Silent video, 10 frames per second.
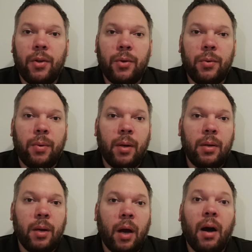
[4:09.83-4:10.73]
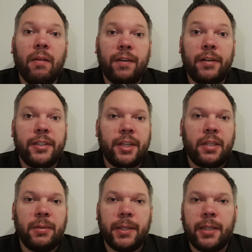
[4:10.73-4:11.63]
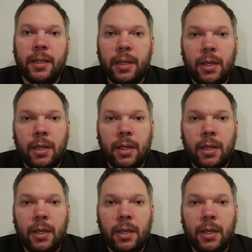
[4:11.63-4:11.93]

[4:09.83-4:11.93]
who are very genuine,